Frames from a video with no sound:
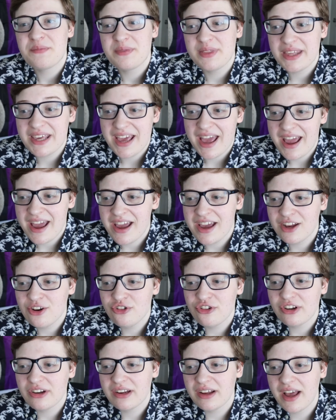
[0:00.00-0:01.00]
The
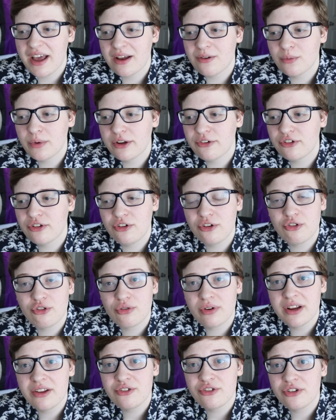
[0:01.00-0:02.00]
age at which your
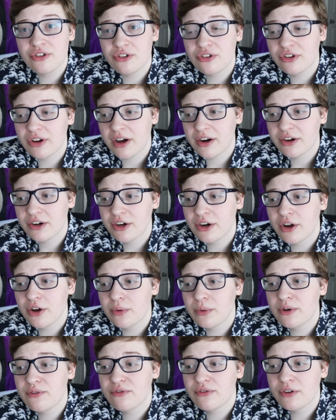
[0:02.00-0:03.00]
transgender daughter
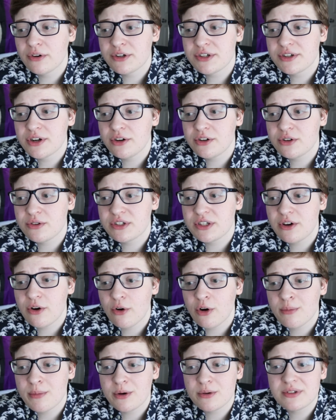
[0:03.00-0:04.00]
would first start using
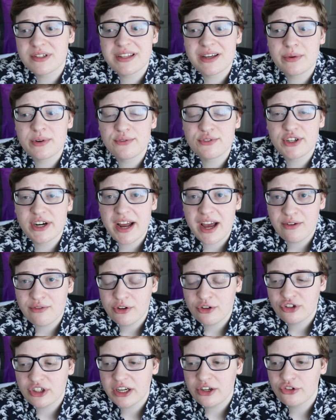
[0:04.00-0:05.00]
hormones that would
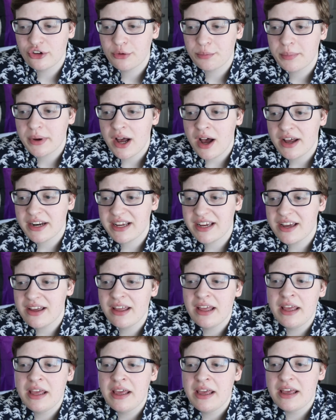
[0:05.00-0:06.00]
forever change her
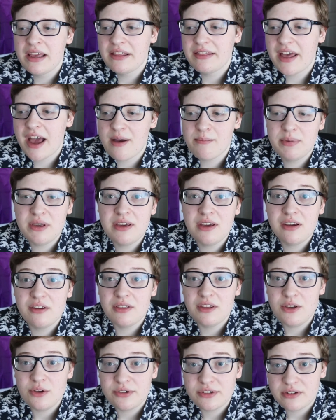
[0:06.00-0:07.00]
body, that being
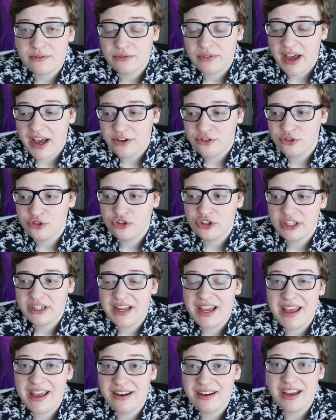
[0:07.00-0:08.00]
the use of
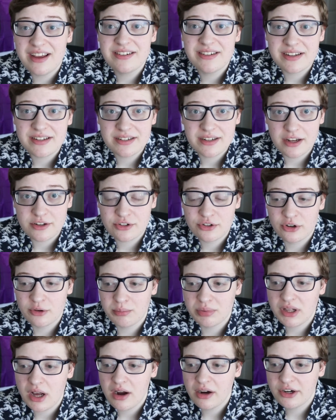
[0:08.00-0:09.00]
estrogen and a
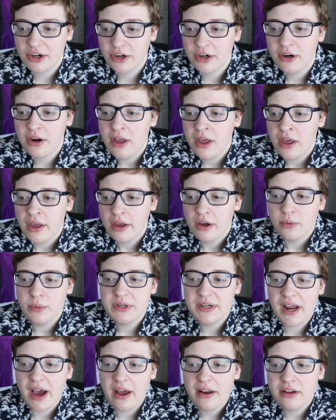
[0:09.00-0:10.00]
testosterone blocker,
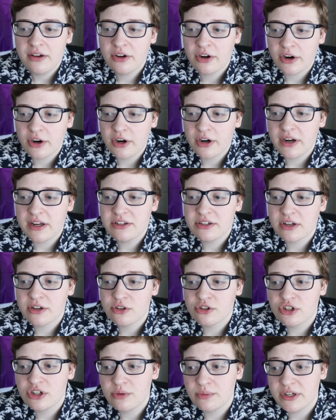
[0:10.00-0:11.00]
would not occur
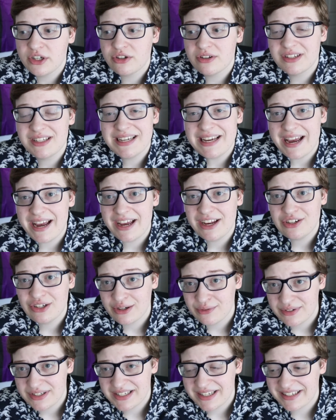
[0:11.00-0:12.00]
until she reaches the age
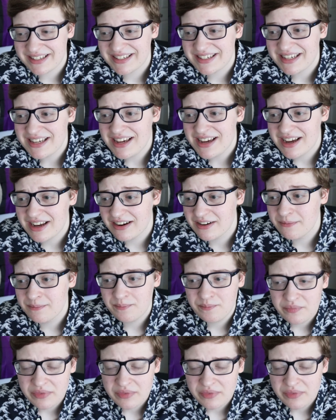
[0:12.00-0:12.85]
of 16.